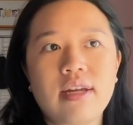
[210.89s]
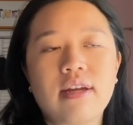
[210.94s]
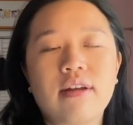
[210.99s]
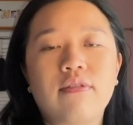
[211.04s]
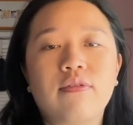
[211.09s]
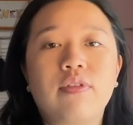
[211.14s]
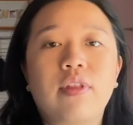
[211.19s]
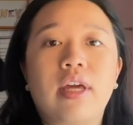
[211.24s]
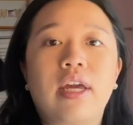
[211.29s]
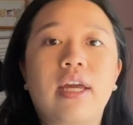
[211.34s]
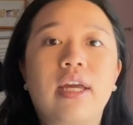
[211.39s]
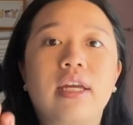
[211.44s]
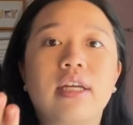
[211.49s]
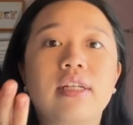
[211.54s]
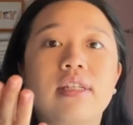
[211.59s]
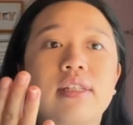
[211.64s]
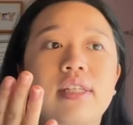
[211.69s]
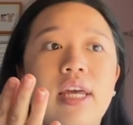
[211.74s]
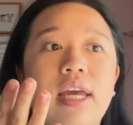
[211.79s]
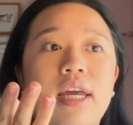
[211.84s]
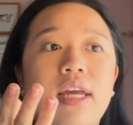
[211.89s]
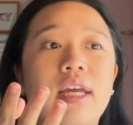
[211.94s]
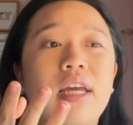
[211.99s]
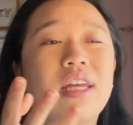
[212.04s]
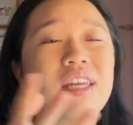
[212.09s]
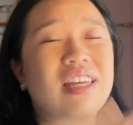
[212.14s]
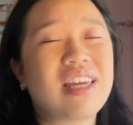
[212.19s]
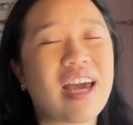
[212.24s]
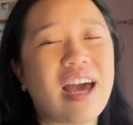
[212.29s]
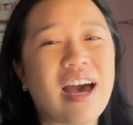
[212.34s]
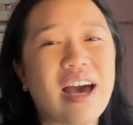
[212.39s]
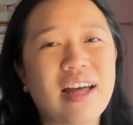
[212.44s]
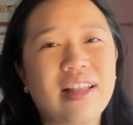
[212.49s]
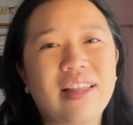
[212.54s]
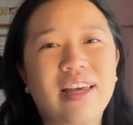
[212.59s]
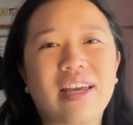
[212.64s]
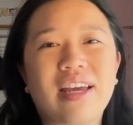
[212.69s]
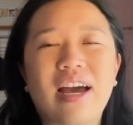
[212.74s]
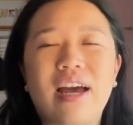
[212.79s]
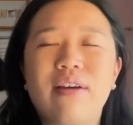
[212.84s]
If they say, yeah,
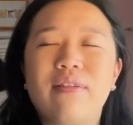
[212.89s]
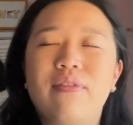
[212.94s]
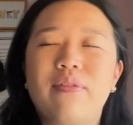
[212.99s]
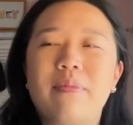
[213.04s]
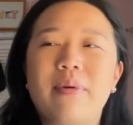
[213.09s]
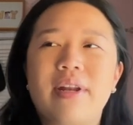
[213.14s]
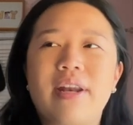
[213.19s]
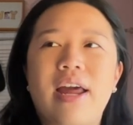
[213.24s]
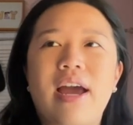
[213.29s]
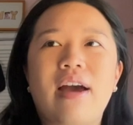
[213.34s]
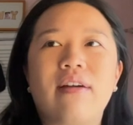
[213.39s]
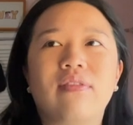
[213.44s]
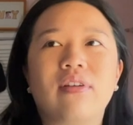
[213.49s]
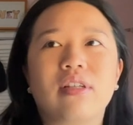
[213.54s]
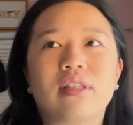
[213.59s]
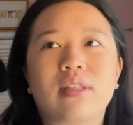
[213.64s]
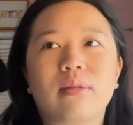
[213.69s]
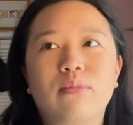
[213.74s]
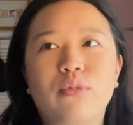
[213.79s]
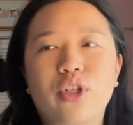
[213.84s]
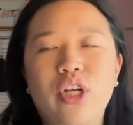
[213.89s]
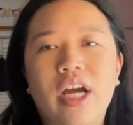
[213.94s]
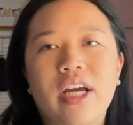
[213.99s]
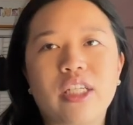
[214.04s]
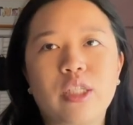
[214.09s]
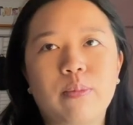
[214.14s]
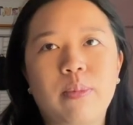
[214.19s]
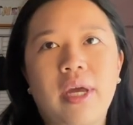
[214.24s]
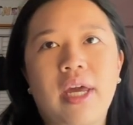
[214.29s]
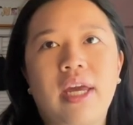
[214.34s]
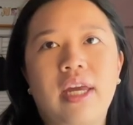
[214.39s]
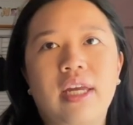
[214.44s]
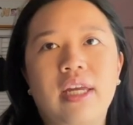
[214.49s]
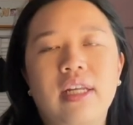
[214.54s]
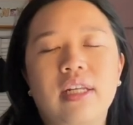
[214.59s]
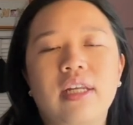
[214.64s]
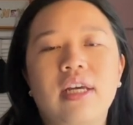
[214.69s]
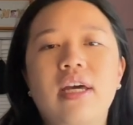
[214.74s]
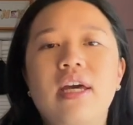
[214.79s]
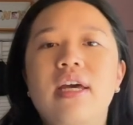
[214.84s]
like I've been having some chest
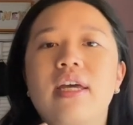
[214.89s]
pain,